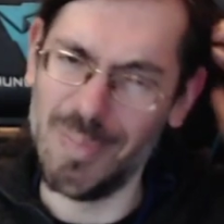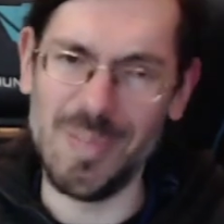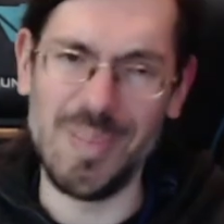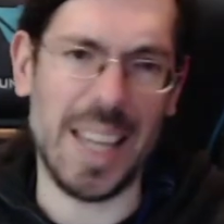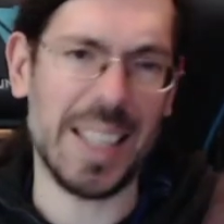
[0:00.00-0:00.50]

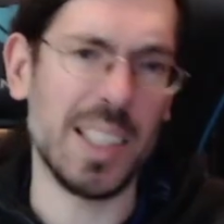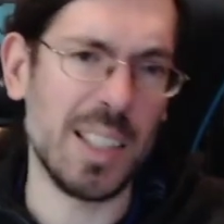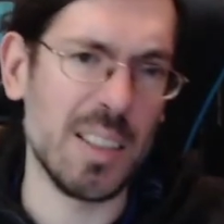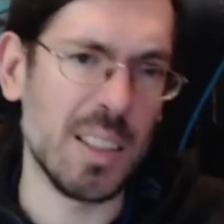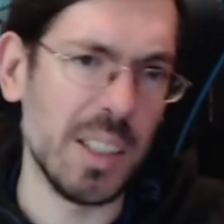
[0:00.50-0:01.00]

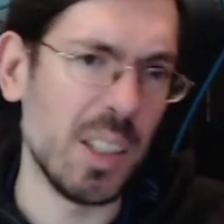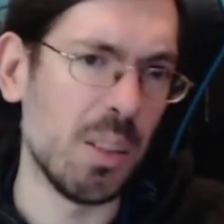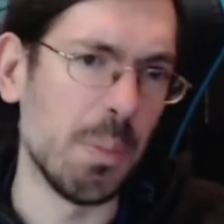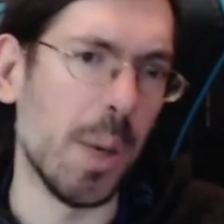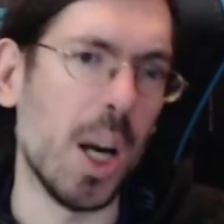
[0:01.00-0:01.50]
decadent
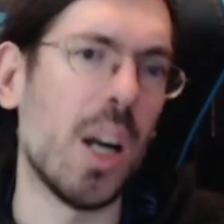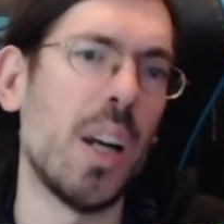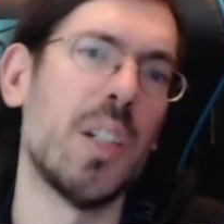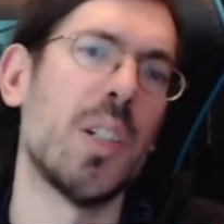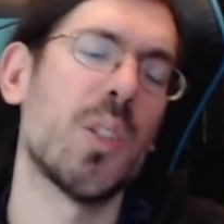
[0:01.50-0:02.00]
little
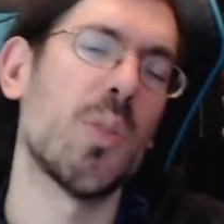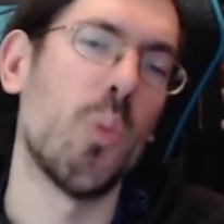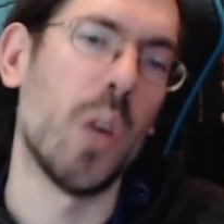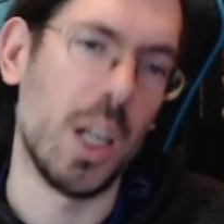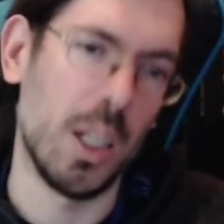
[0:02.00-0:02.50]
bars
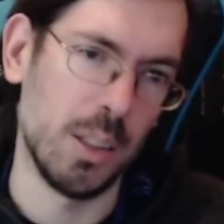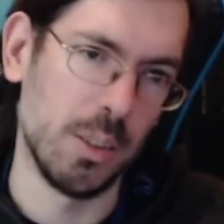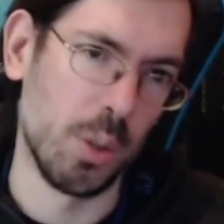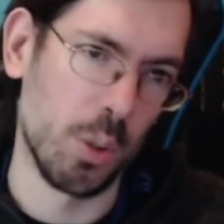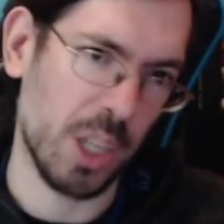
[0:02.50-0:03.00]
where
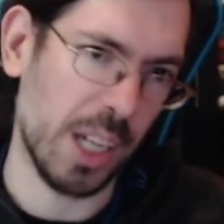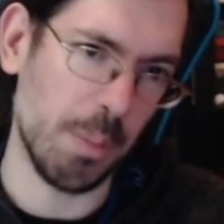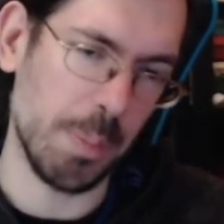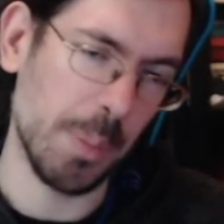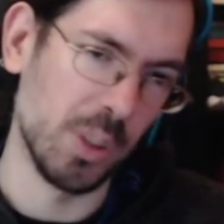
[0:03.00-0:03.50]
those kind
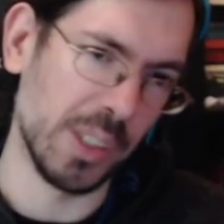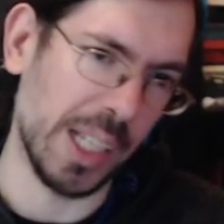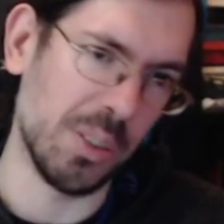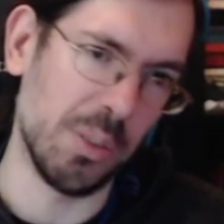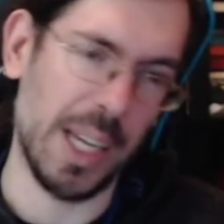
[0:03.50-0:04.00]
of people
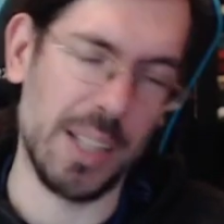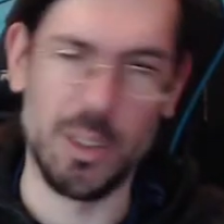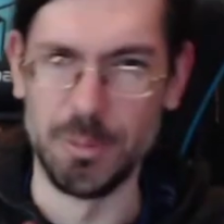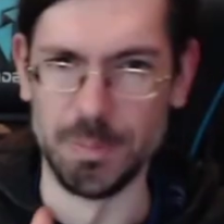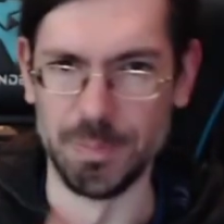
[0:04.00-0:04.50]
get
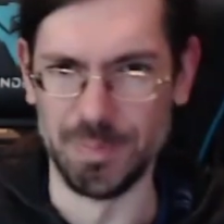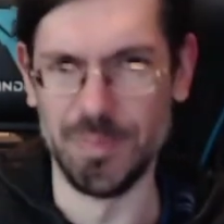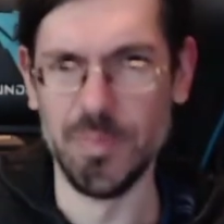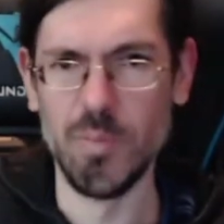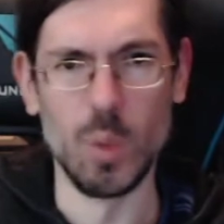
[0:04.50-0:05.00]
together
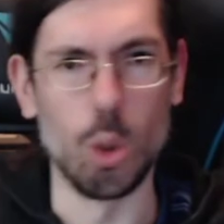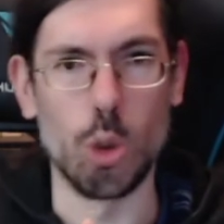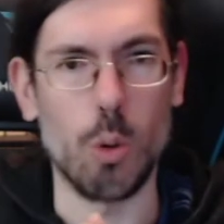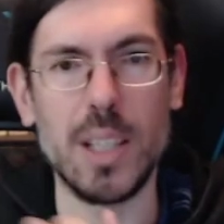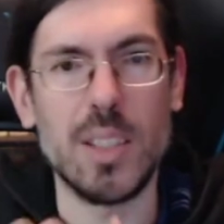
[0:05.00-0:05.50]
to
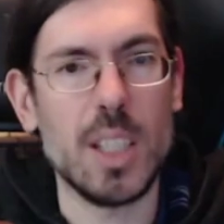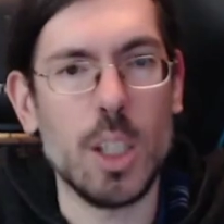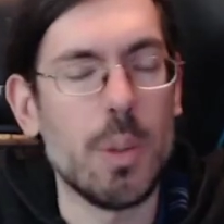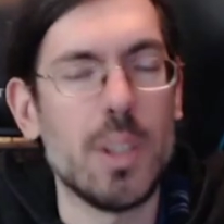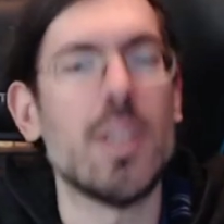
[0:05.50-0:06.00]
trade
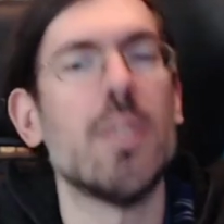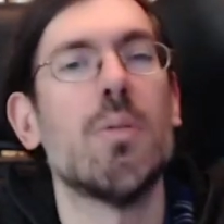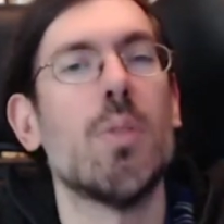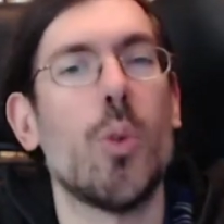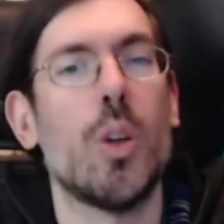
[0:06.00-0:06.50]
secrets and
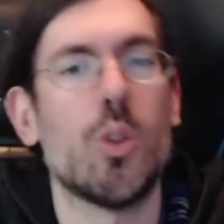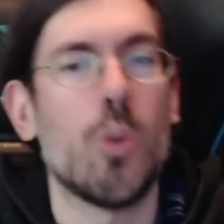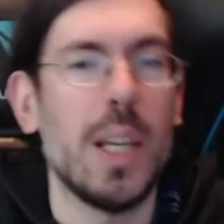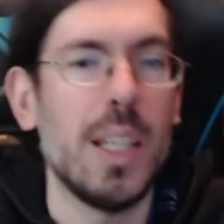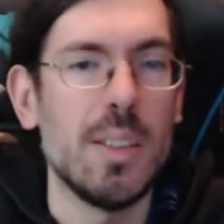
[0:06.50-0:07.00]
to
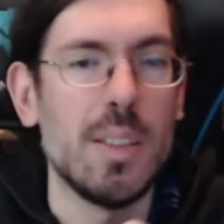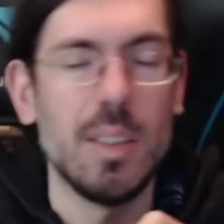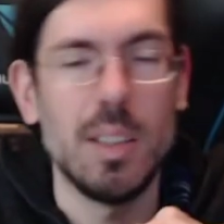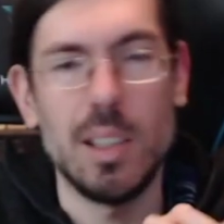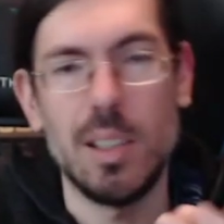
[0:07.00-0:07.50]
trade
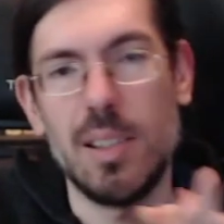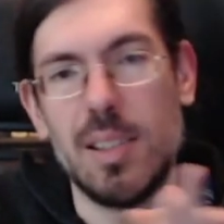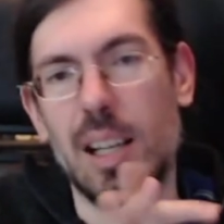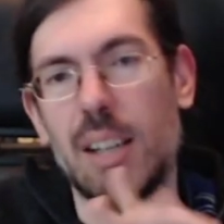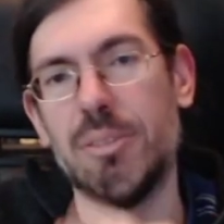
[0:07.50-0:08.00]

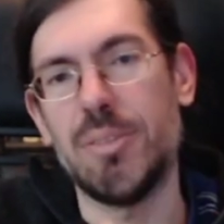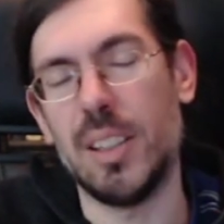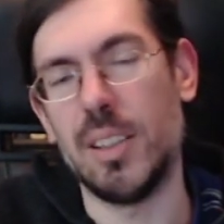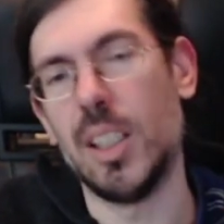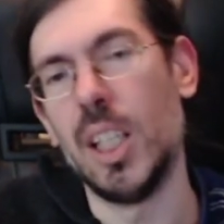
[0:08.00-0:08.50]
stuff,
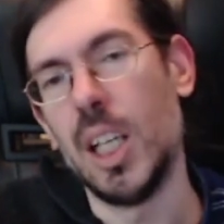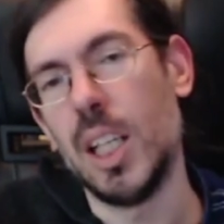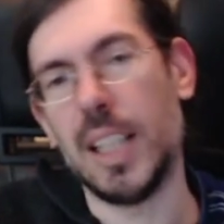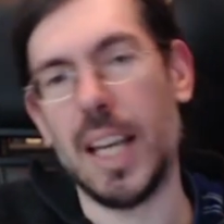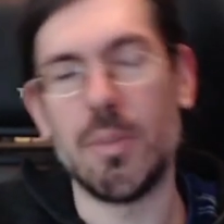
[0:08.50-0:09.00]
and
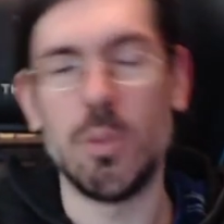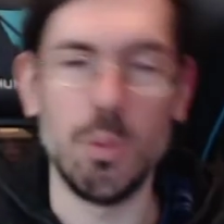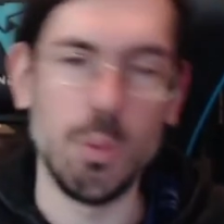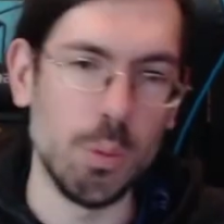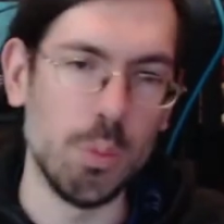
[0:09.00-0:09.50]
they have
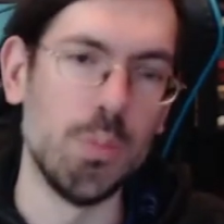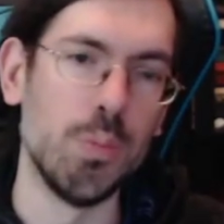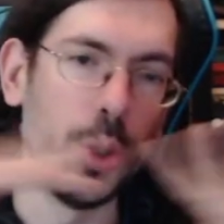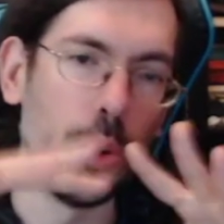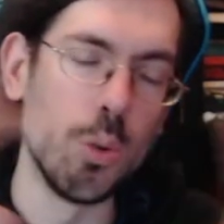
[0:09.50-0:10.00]
to
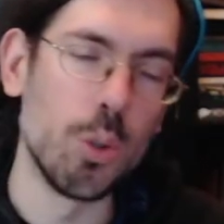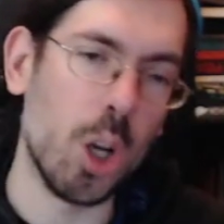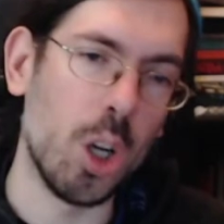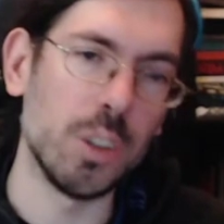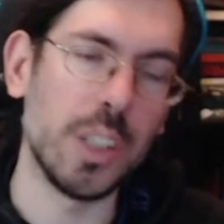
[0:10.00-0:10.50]
use
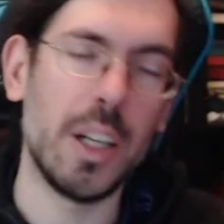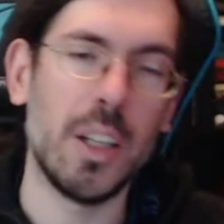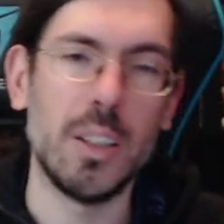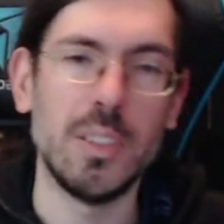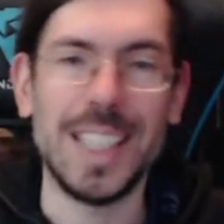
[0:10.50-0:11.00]
all
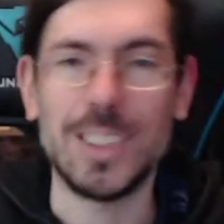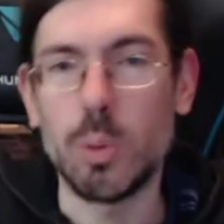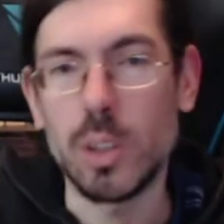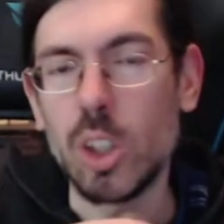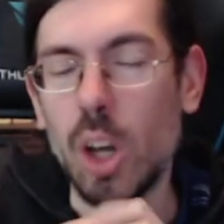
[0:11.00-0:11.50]
their
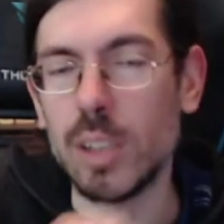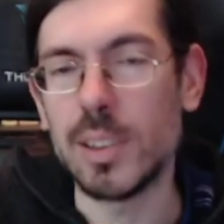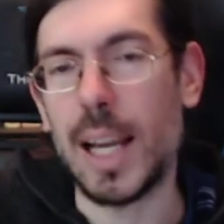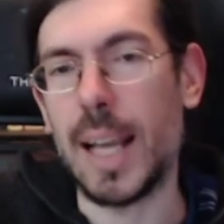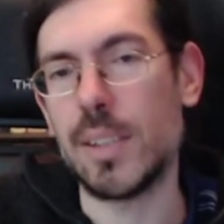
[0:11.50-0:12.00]
network
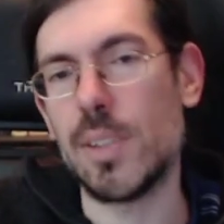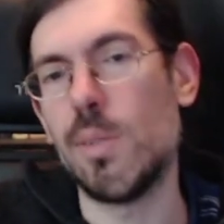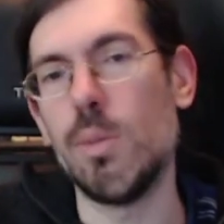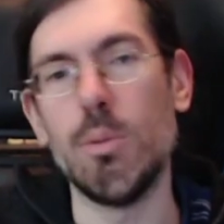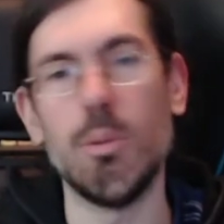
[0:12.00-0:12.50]
contacts
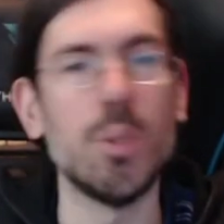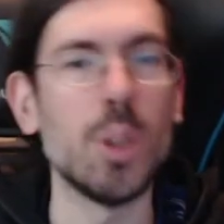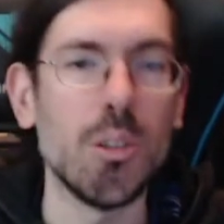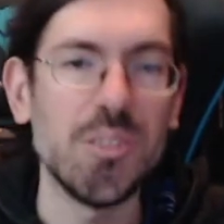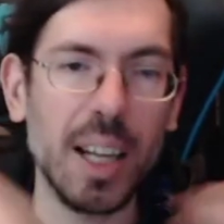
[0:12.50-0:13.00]
to, you
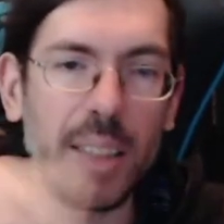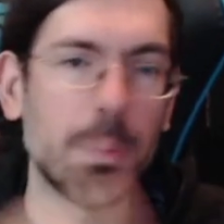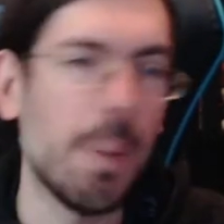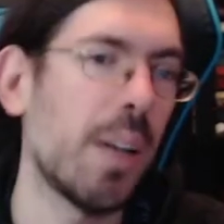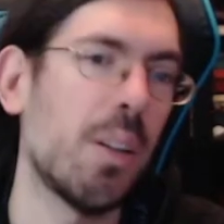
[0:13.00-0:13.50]
know,
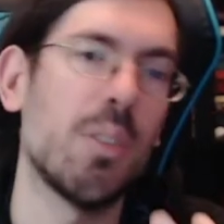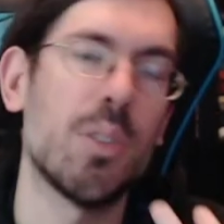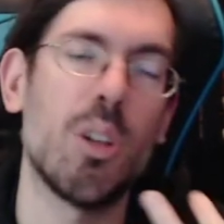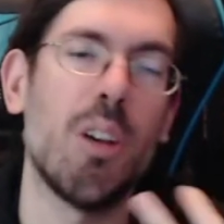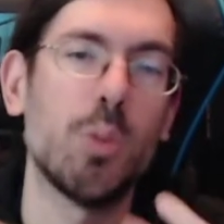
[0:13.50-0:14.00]
find better
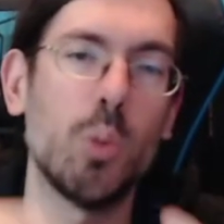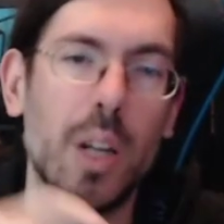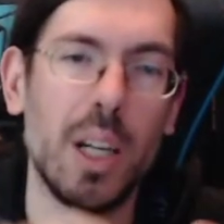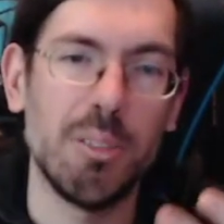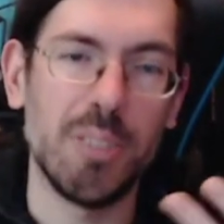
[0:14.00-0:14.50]

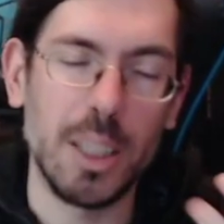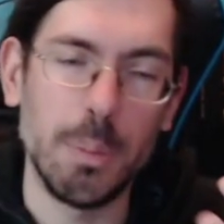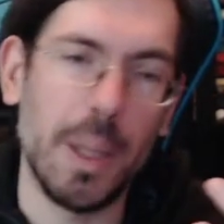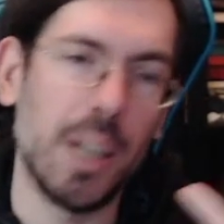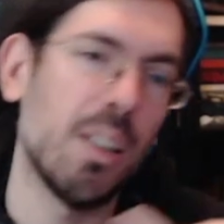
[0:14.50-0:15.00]
software, find
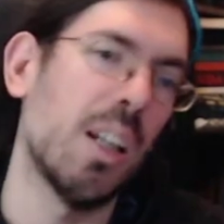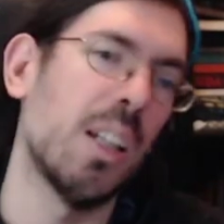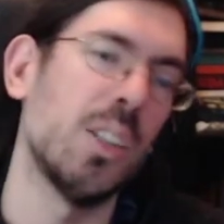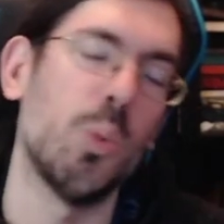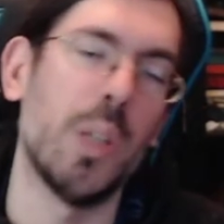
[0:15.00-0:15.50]
better
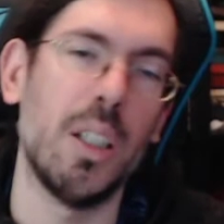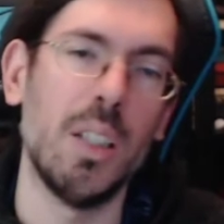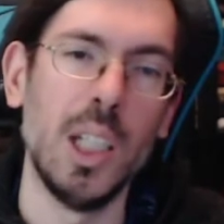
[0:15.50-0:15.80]
hardware,